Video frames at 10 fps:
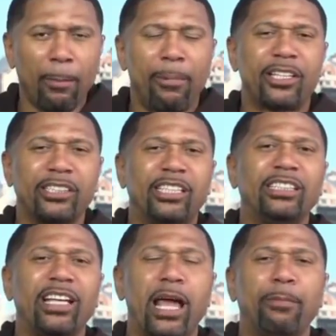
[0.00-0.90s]
because
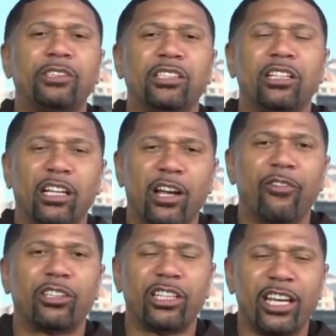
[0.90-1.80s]
he's able to
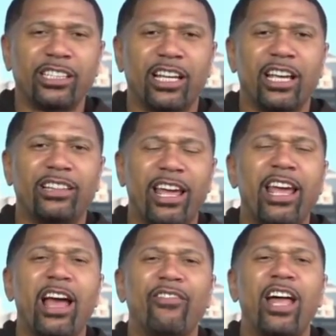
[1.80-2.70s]
deliver things that they
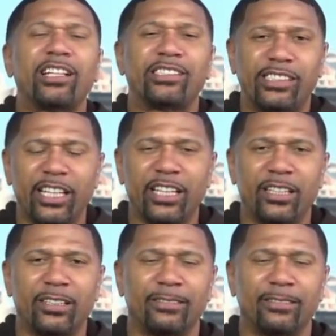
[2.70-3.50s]
have not seen.